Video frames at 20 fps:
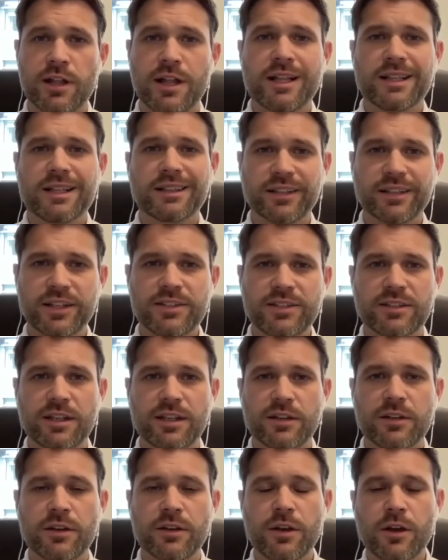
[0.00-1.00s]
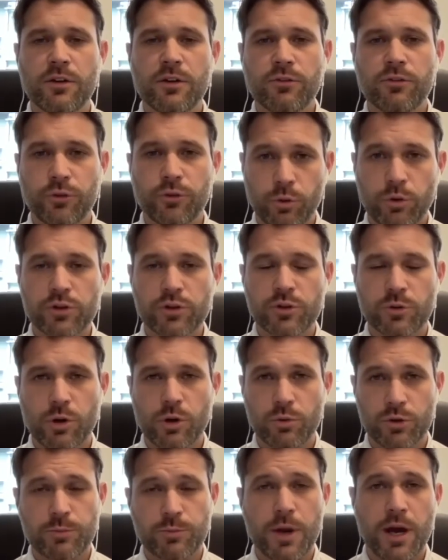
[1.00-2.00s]
listed for a
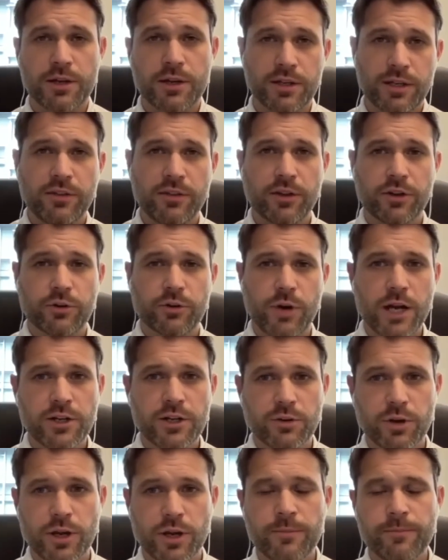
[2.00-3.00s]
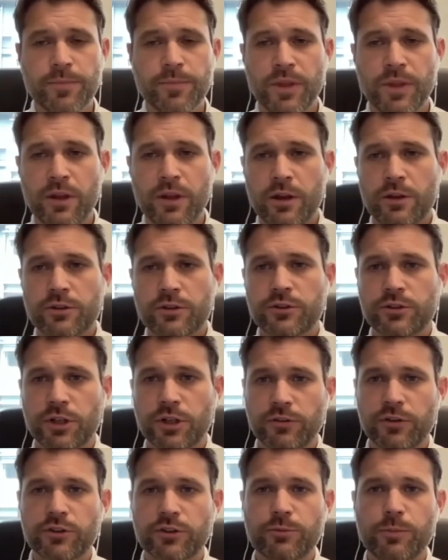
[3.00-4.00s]
respondent in the directory,
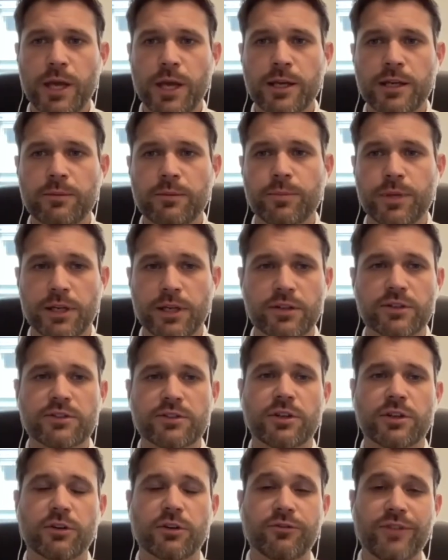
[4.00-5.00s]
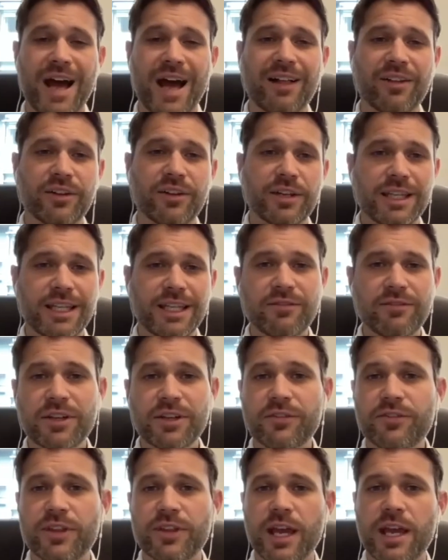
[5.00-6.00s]
service may be considered valid even
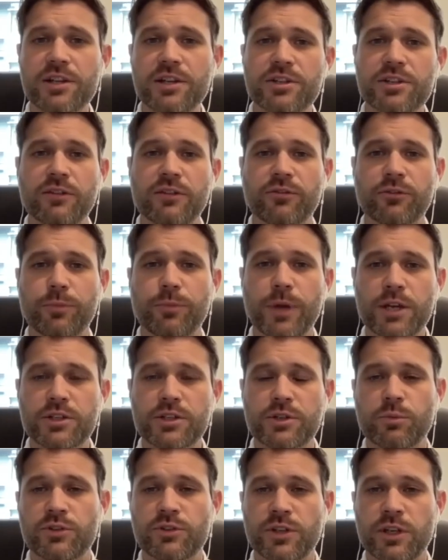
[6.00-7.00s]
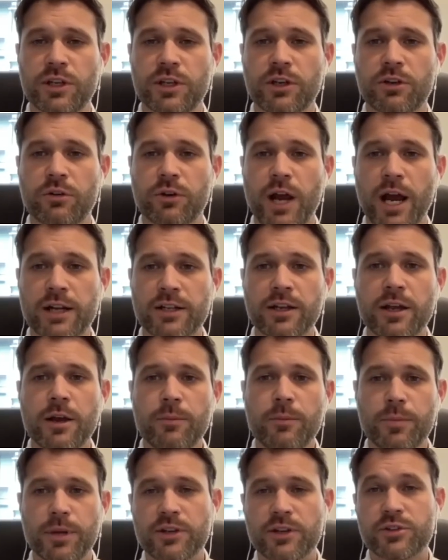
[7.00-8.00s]
if the agent information was incorrect
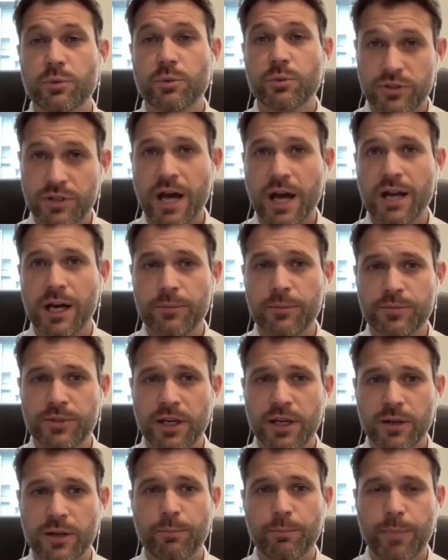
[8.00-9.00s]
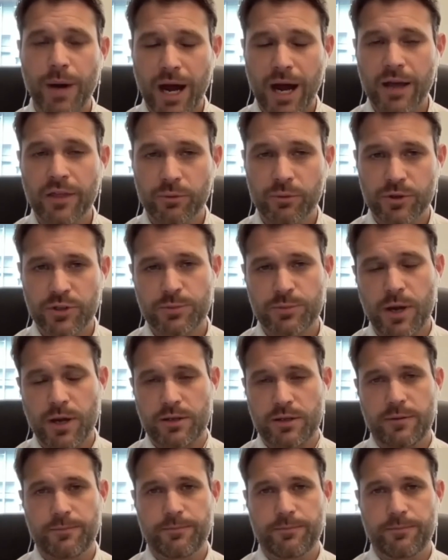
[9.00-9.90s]
because it was not updated by the respondent.